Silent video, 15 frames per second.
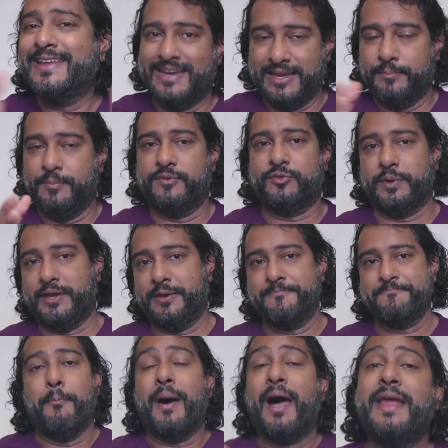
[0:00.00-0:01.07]
in between.
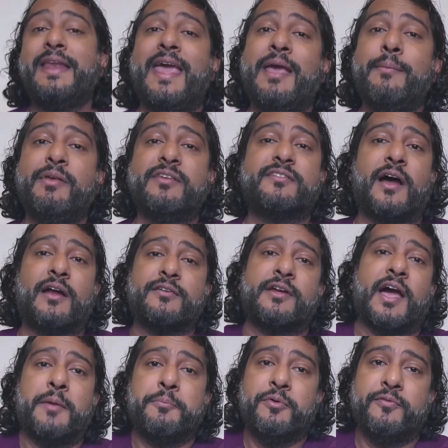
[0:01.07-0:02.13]
My name is Dr.
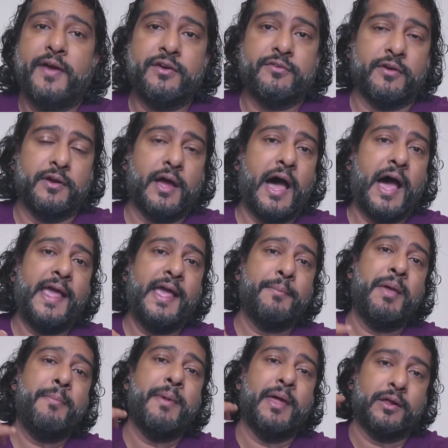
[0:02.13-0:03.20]
Gayan Poovendran. I
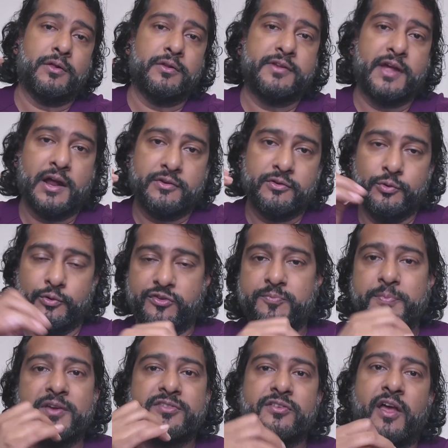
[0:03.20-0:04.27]
am a medical doctor who
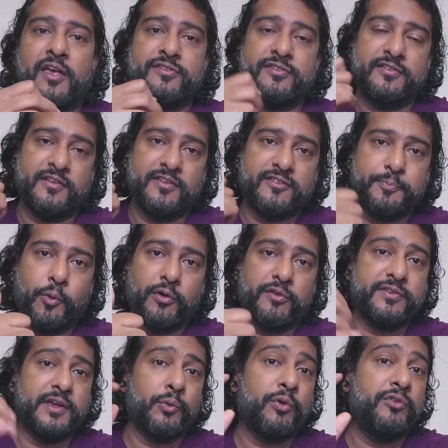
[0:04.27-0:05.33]
specializes in
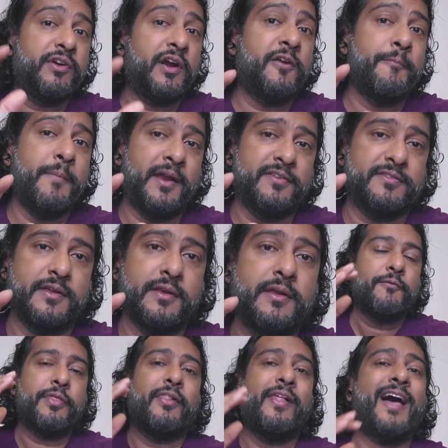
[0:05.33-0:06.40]
sports and regenerative medicine.
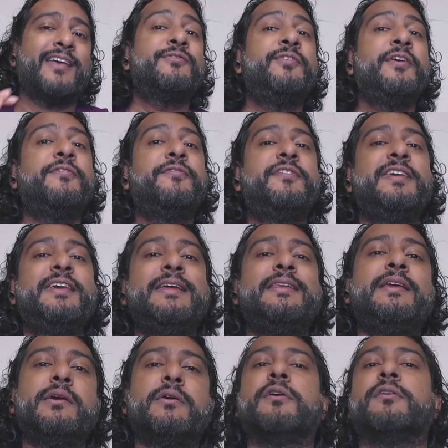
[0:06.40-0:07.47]
For the last 15
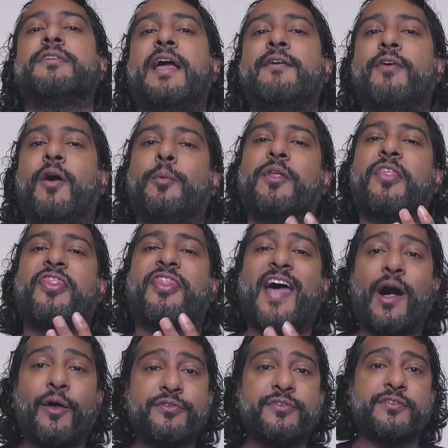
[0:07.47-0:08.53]
years, I have helped
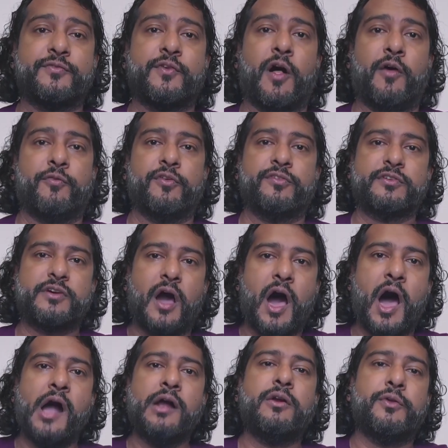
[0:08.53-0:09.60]
thousands of golfers
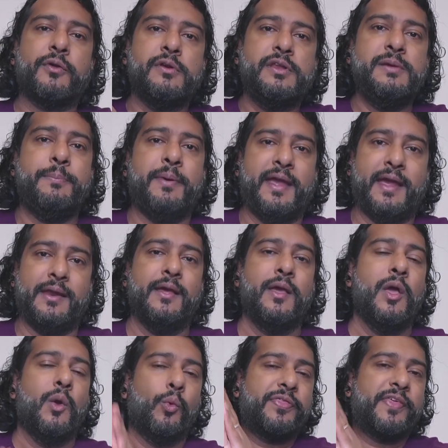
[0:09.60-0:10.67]
conquer their knee pain
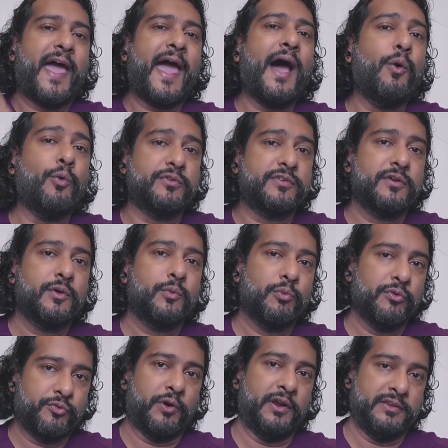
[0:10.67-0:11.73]
without
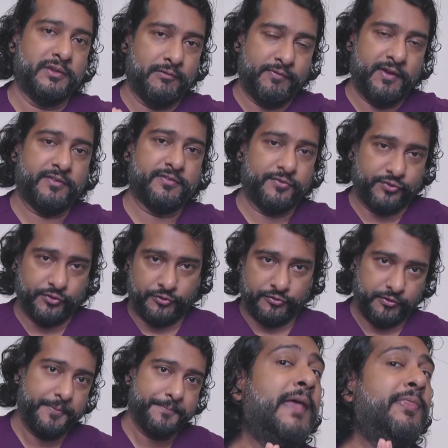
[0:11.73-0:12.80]
resorting to invasive
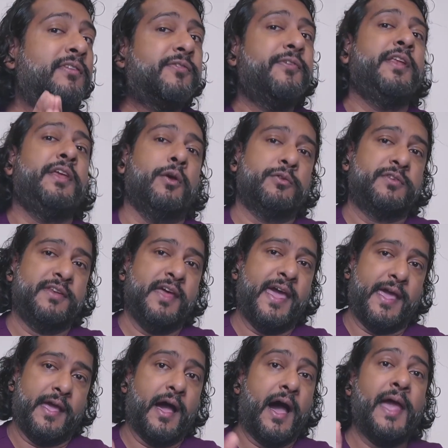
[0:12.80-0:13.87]
surgery. In this video
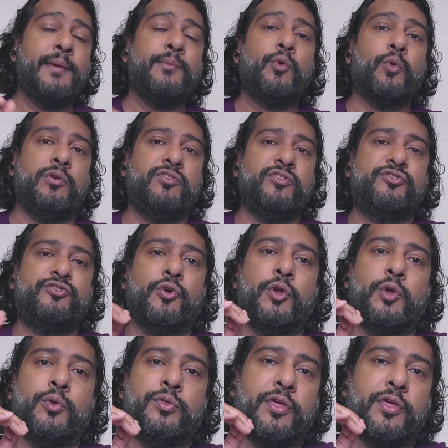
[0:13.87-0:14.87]
today, I am going to show you the